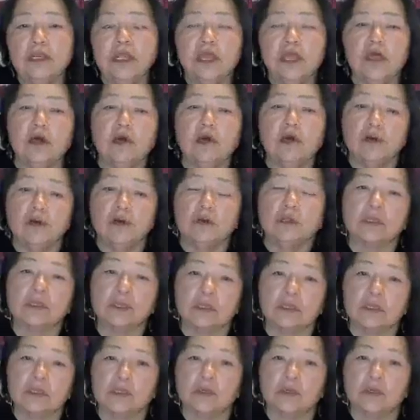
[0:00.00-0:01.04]
now,
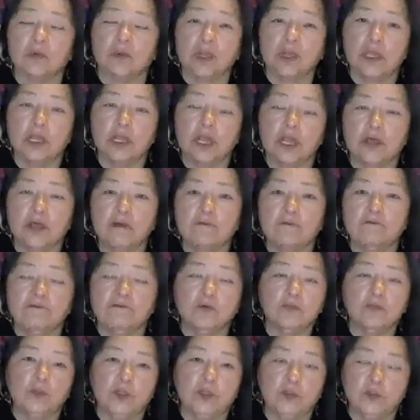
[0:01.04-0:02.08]
we come
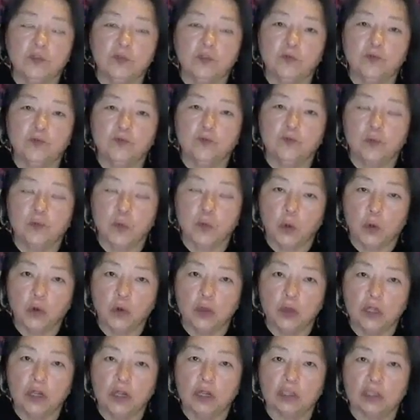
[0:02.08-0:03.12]
from people from
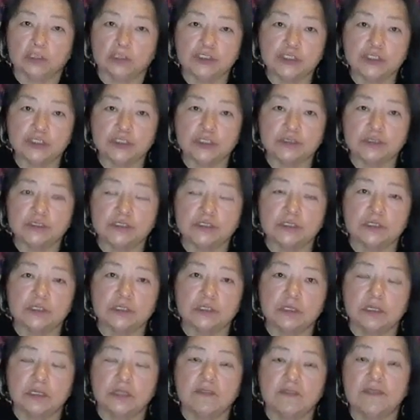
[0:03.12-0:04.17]
oral cultures.
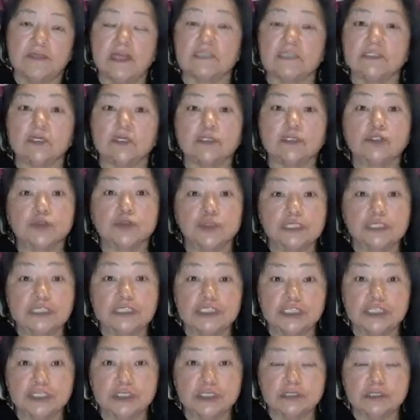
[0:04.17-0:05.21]
That's our
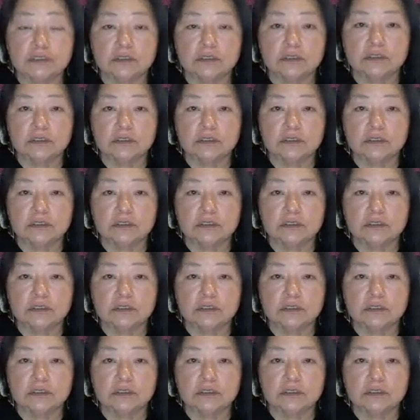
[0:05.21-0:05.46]
tradition.